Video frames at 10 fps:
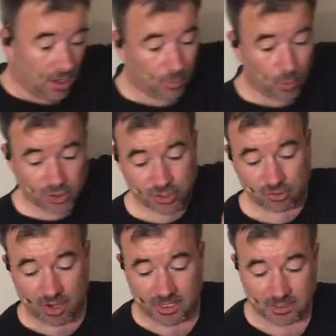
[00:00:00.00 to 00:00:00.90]
which is
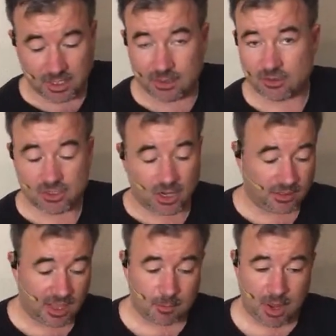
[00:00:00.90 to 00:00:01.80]
crazy. And there's
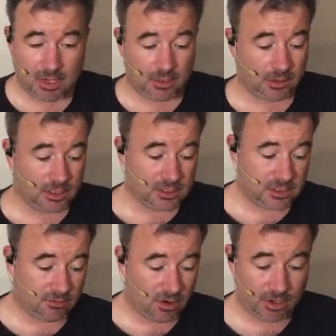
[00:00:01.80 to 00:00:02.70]
not that many
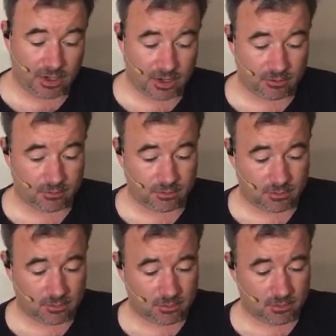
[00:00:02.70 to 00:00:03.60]
listed right now.
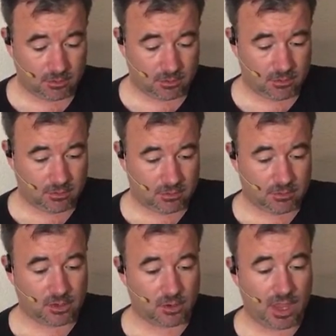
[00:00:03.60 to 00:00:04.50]

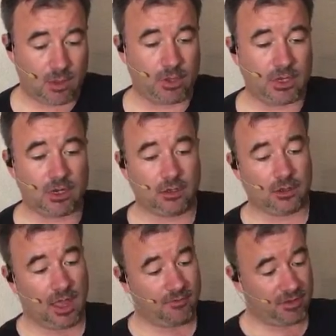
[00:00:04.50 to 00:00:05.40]
So yeah, we did
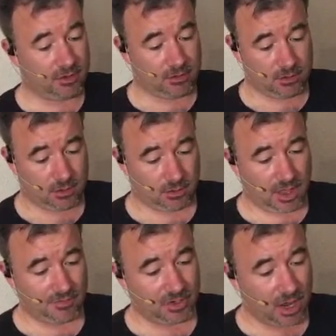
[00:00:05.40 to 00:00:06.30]
11
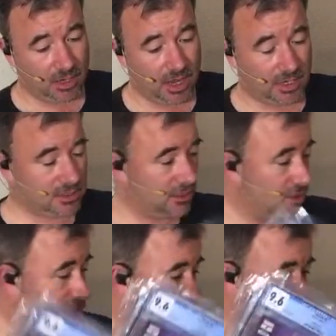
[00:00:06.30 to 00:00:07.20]
9/8s and
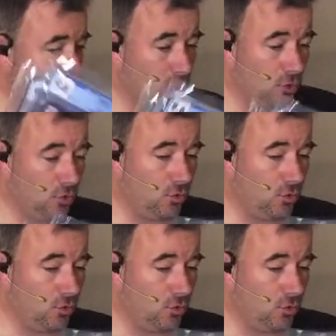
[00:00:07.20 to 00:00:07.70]
two